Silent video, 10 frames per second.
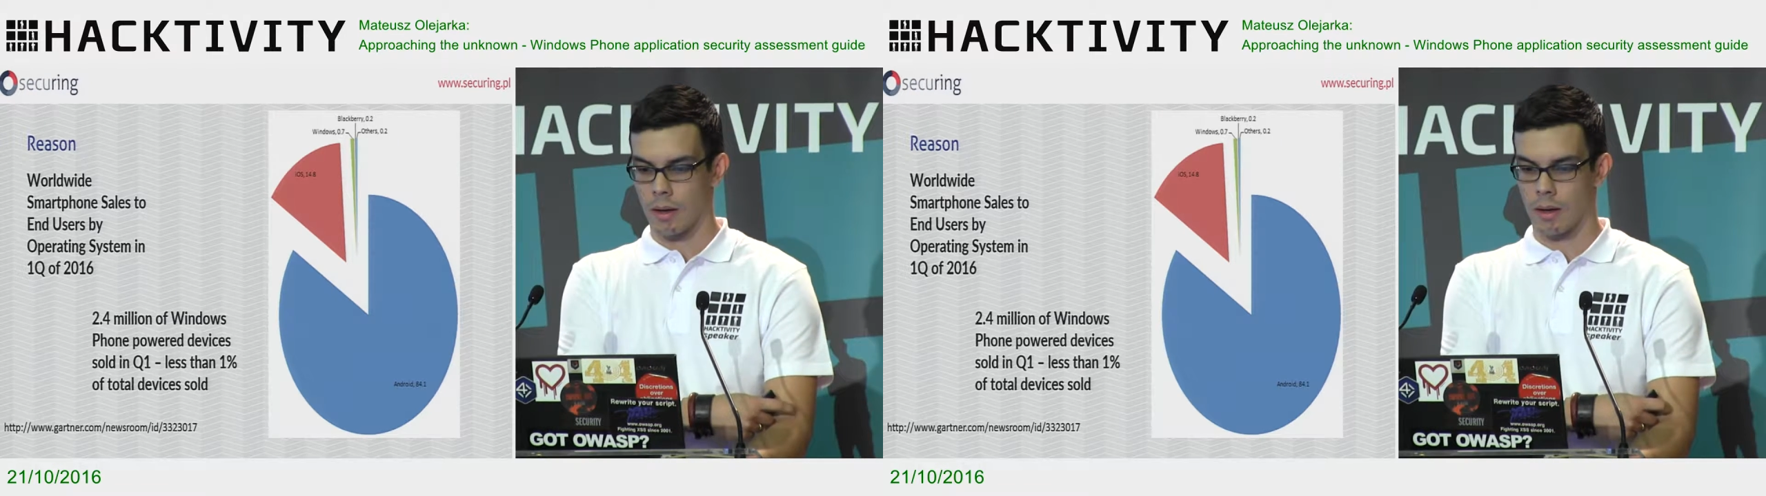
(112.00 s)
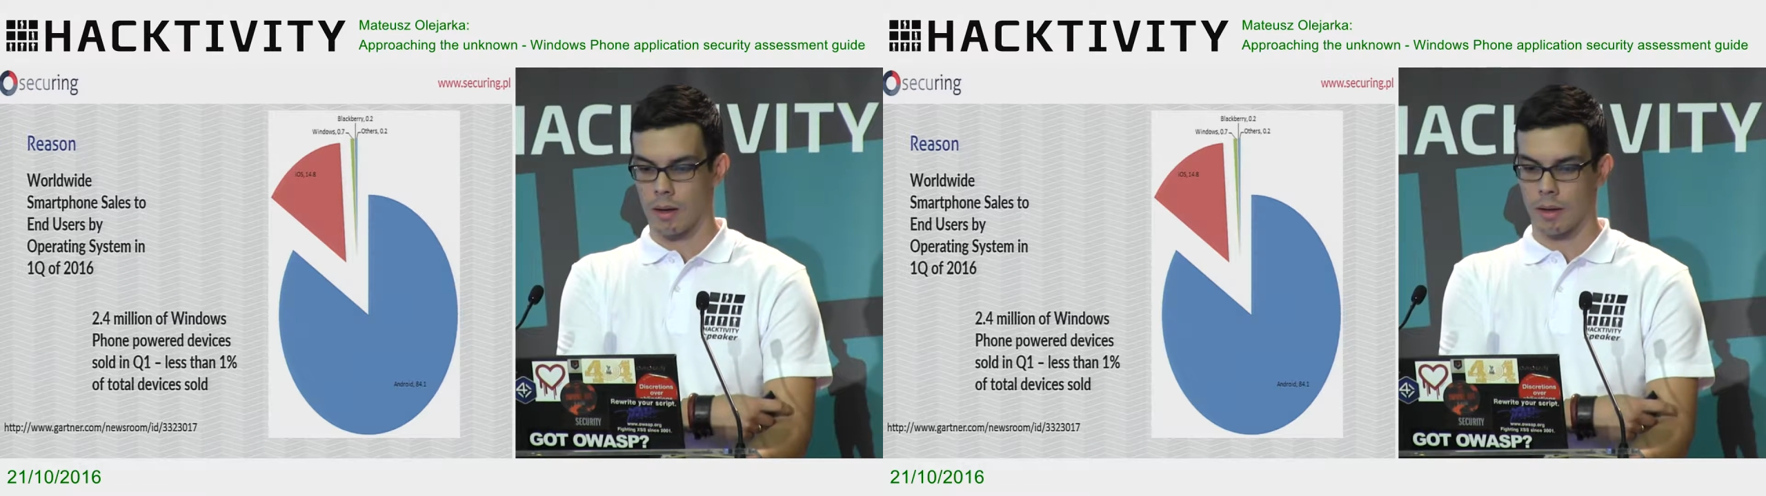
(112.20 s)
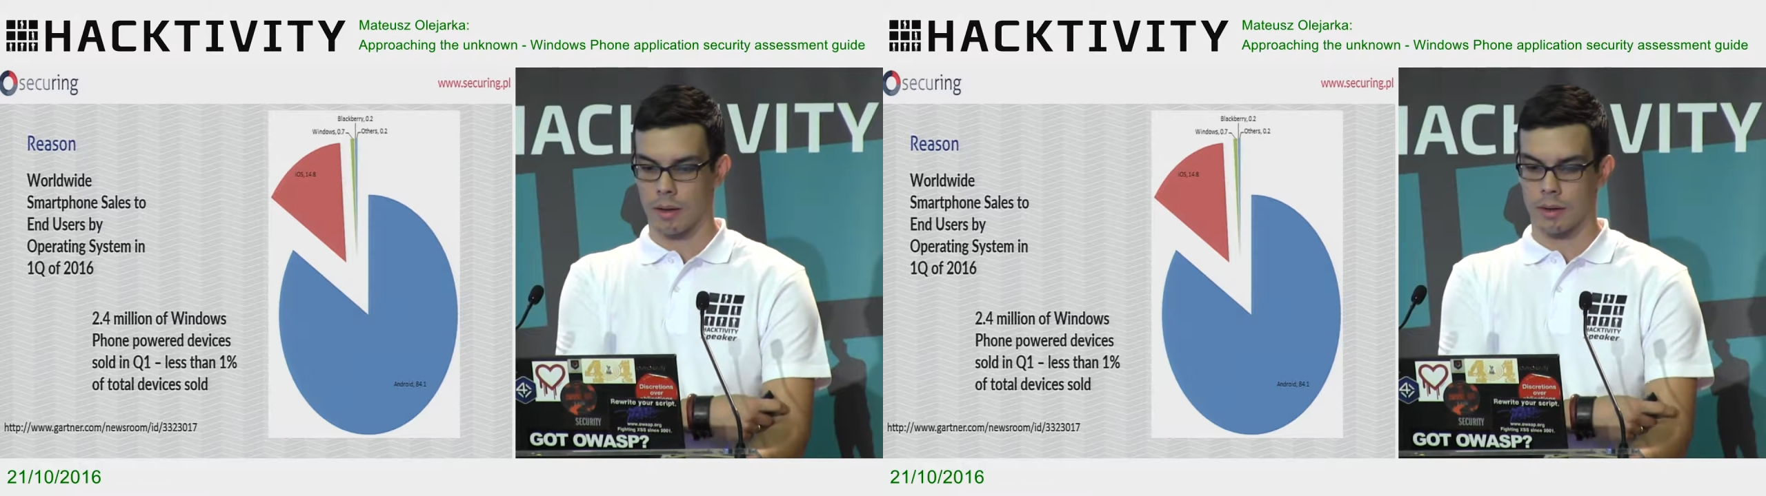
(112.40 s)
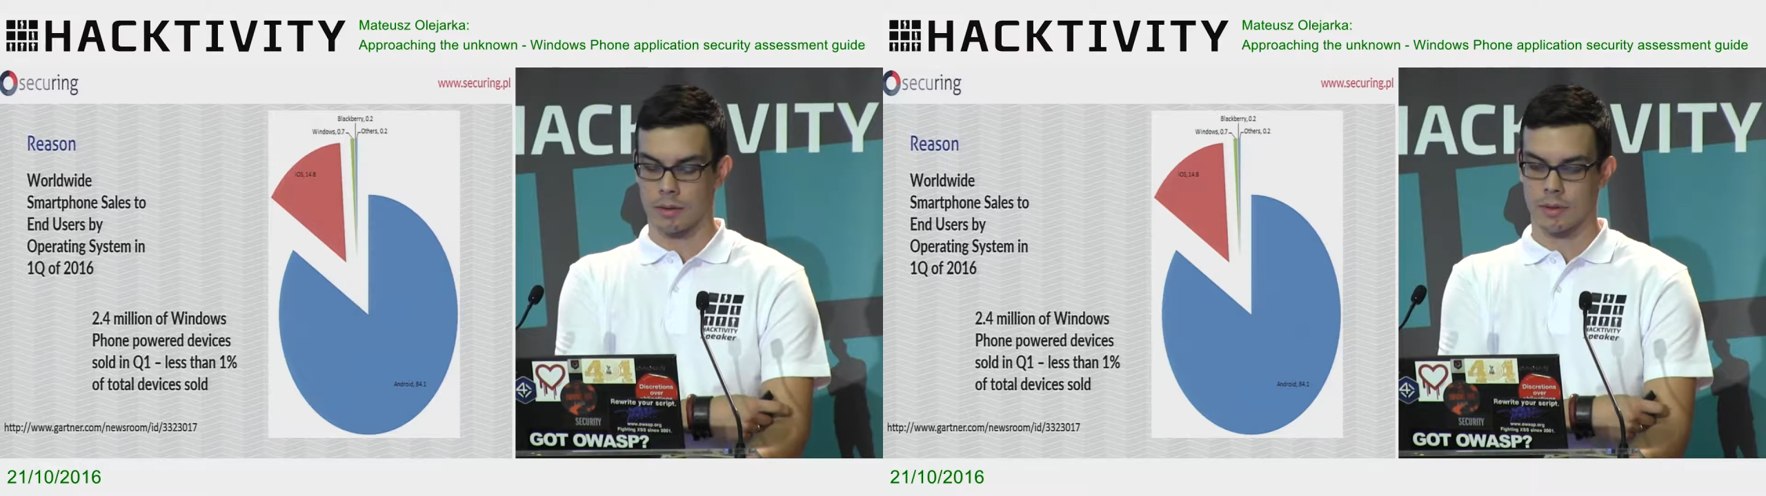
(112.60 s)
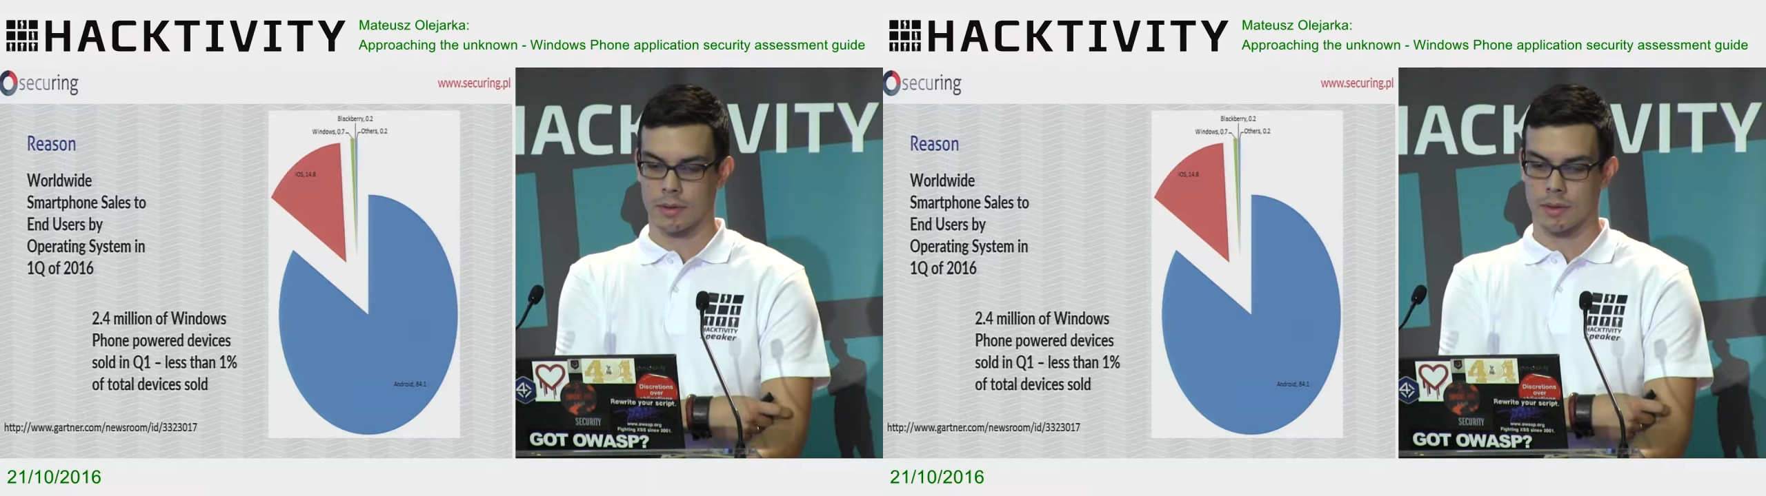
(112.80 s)

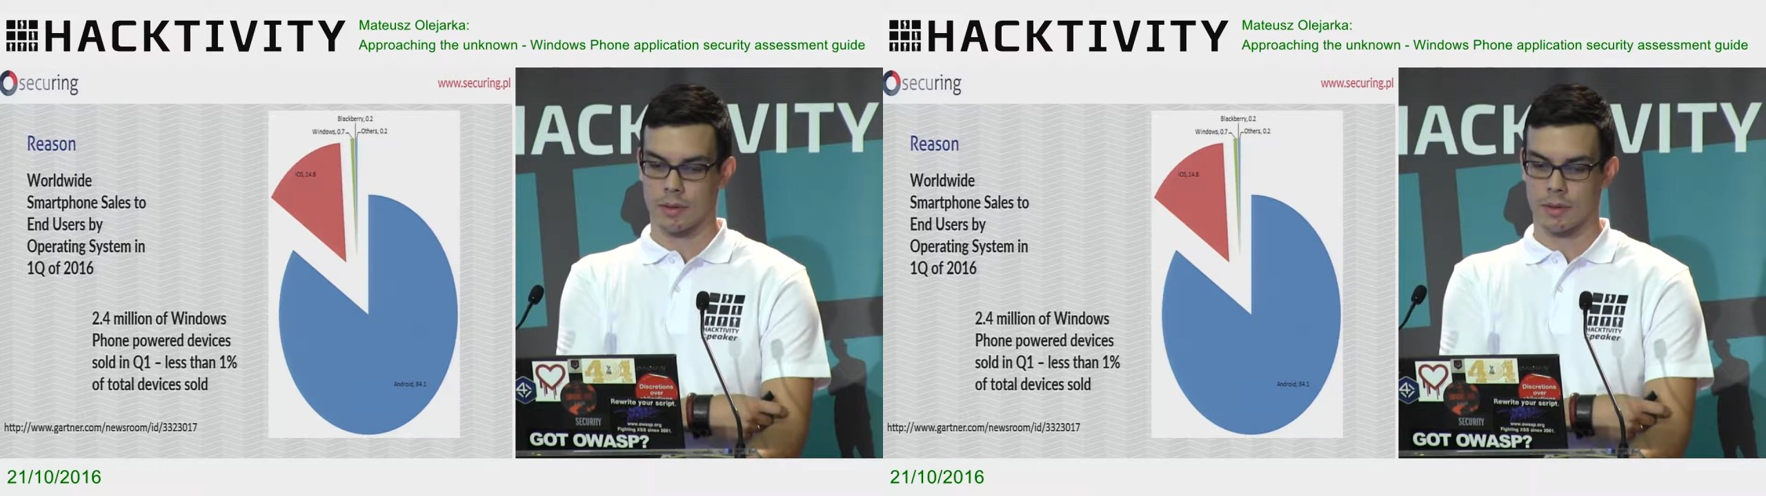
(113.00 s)
It